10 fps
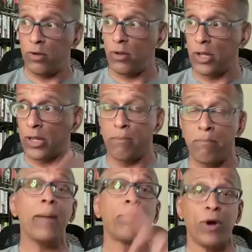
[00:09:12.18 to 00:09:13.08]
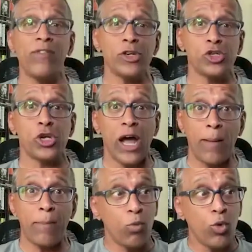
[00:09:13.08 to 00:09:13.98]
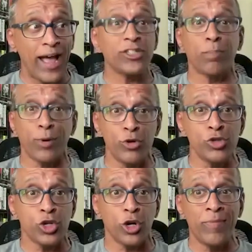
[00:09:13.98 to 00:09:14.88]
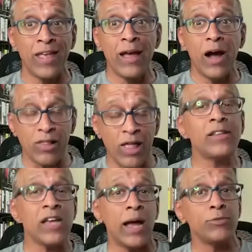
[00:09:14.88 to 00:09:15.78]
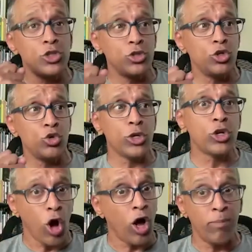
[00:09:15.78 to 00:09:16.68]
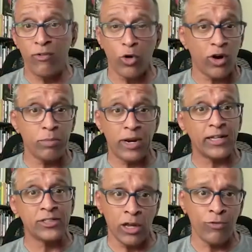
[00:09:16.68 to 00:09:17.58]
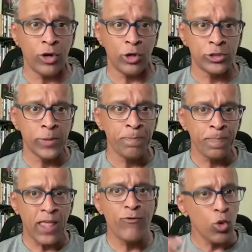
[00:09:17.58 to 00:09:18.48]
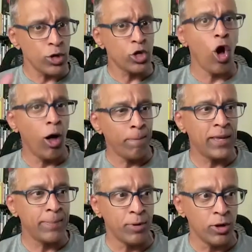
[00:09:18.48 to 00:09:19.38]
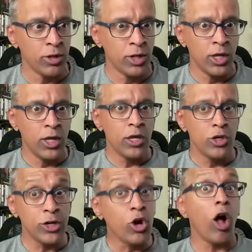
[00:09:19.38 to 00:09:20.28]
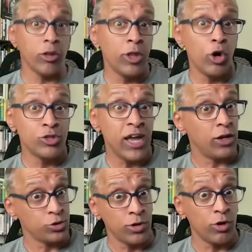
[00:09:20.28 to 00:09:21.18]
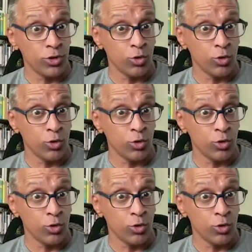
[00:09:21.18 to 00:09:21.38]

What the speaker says: like my previous job as a producer. A lot of times you would call before everybody had cell phones. If you wanted to call people, you'd call them in the hotels when they were on the